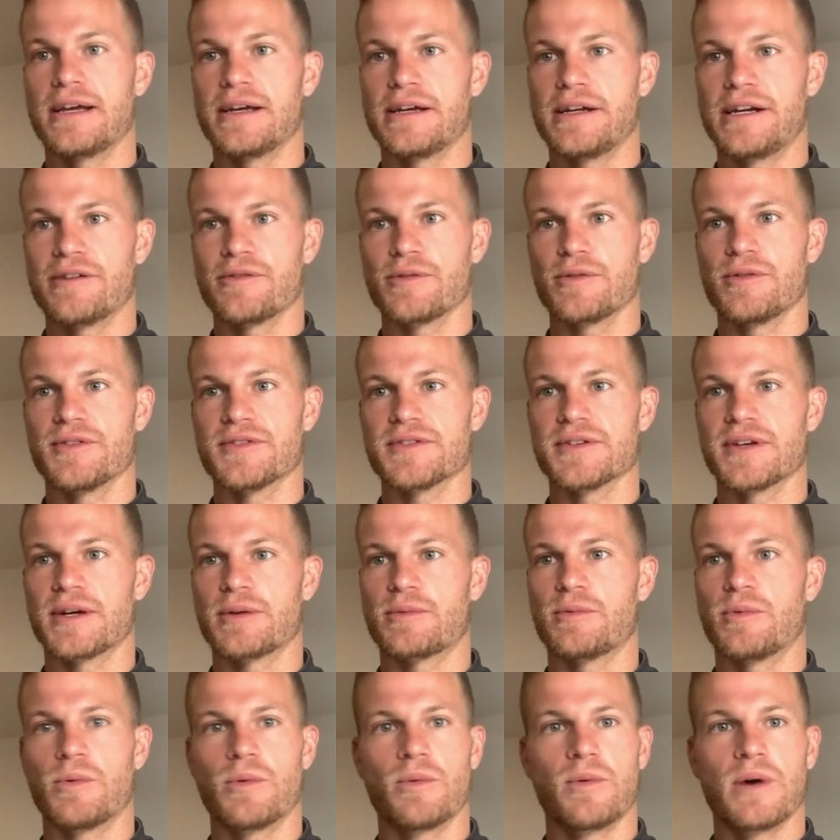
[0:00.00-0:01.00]
And everyone's
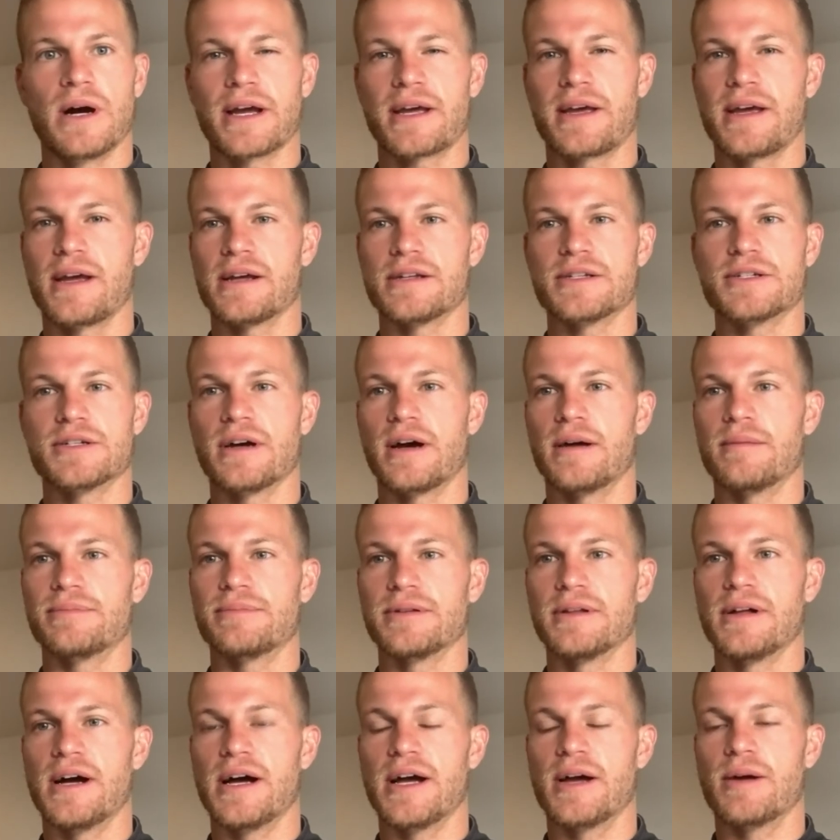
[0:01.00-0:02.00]
like, well, why can't Jon
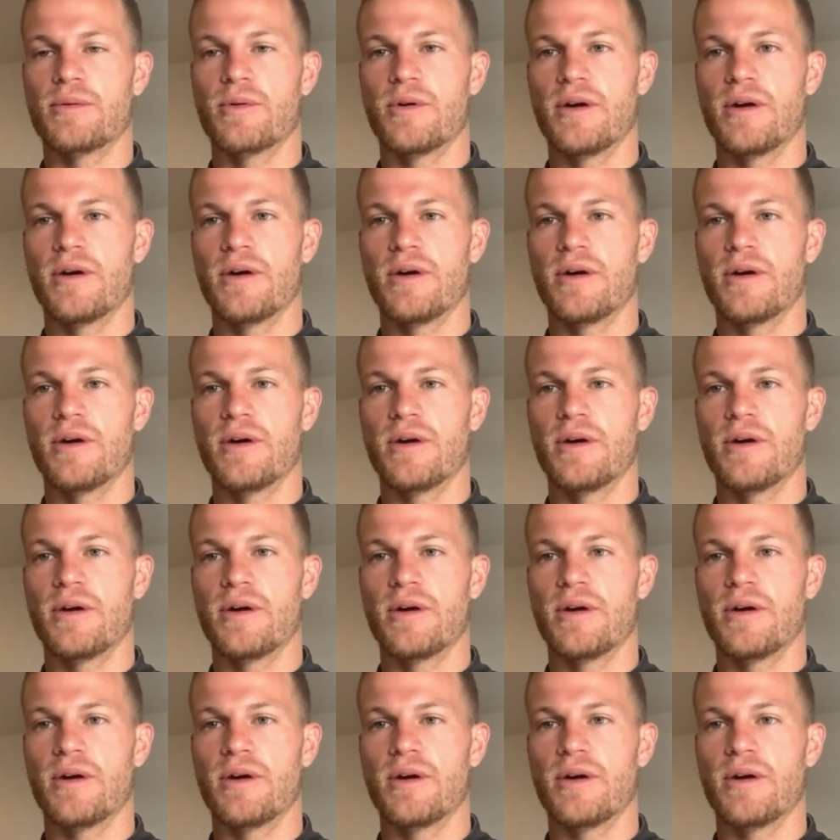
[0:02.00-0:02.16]
play?